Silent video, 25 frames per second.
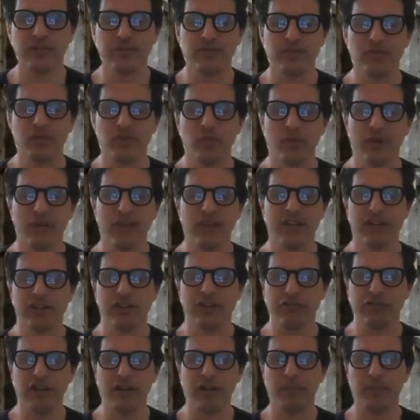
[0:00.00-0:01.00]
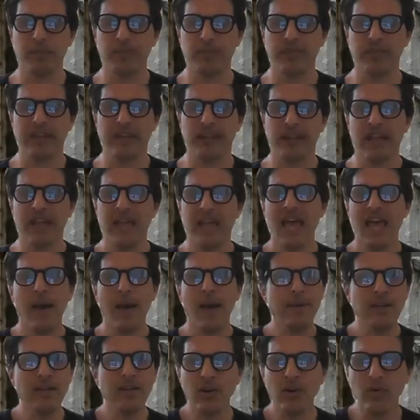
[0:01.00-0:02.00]
So what an incredible thing.
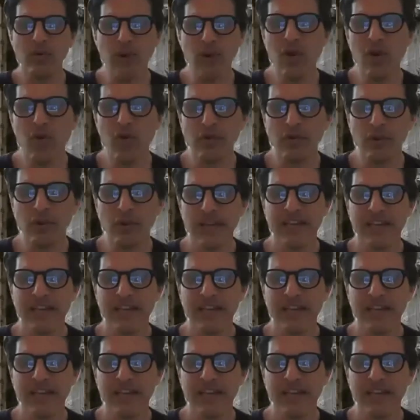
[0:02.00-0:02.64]
And we don't know